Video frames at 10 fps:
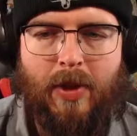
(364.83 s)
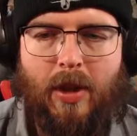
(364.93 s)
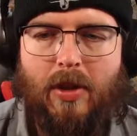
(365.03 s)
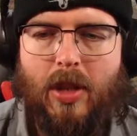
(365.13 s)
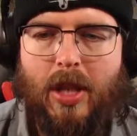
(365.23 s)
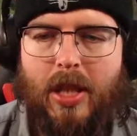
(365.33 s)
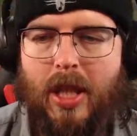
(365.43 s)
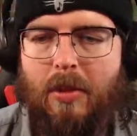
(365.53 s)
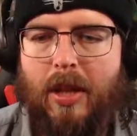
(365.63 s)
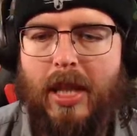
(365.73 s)
Don't trust
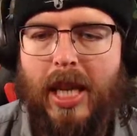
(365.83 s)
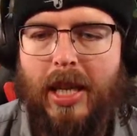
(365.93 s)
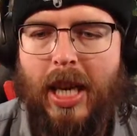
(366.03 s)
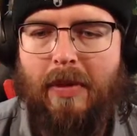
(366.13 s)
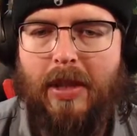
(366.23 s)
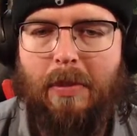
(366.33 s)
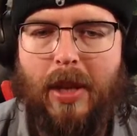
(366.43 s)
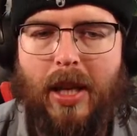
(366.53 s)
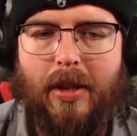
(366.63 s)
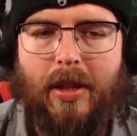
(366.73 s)
anyone that covered in
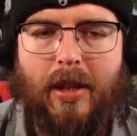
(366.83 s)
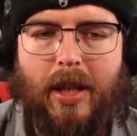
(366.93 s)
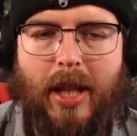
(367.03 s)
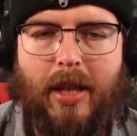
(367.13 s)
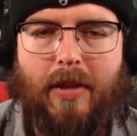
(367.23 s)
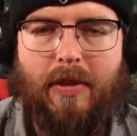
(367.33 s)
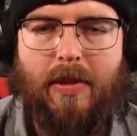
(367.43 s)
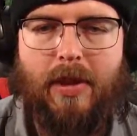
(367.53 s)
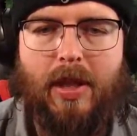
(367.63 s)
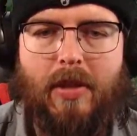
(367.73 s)
blood. Like
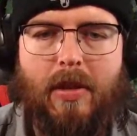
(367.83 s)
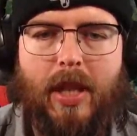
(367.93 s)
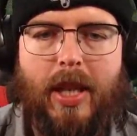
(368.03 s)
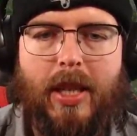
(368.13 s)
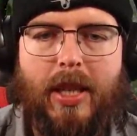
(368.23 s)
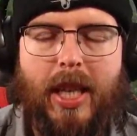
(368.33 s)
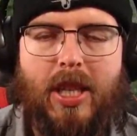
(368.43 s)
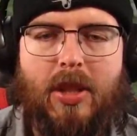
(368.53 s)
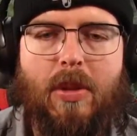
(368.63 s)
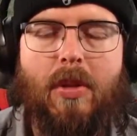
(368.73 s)
for real. Like
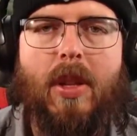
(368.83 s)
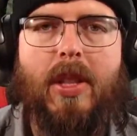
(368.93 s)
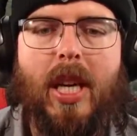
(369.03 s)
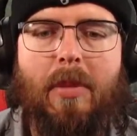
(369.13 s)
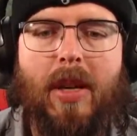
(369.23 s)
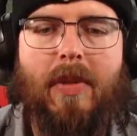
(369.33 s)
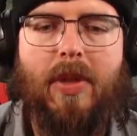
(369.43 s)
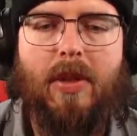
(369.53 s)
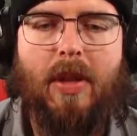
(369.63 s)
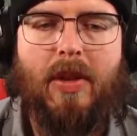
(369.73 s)
that's a good rule of thumb. If
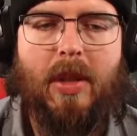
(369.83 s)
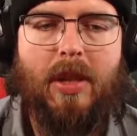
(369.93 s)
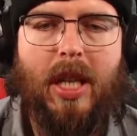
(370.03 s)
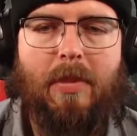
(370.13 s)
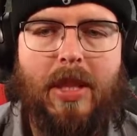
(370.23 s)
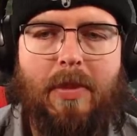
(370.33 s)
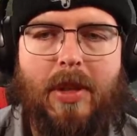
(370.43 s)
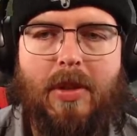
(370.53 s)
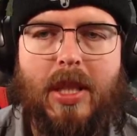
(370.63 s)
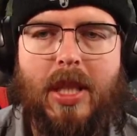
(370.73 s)
you if someone comes up
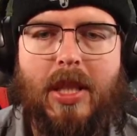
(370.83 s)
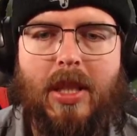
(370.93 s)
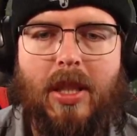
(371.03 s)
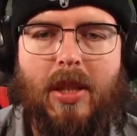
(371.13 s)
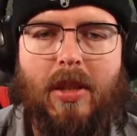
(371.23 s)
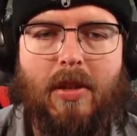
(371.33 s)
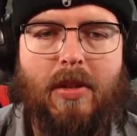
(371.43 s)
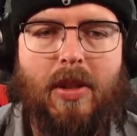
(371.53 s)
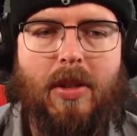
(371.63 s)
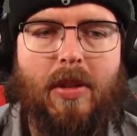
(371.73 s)
to you and says, "Yo,
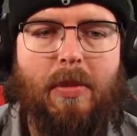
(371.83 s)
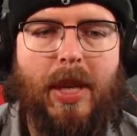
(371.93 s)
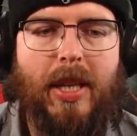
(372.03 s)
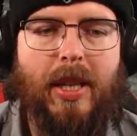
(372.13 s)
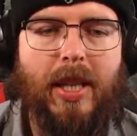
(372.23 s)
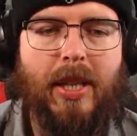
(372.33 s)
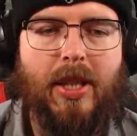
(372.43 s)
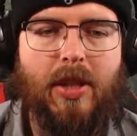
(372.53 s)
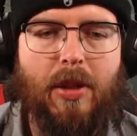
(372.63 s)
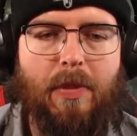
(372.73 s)
you're
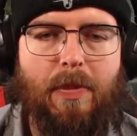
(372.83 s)
maidenless, you're a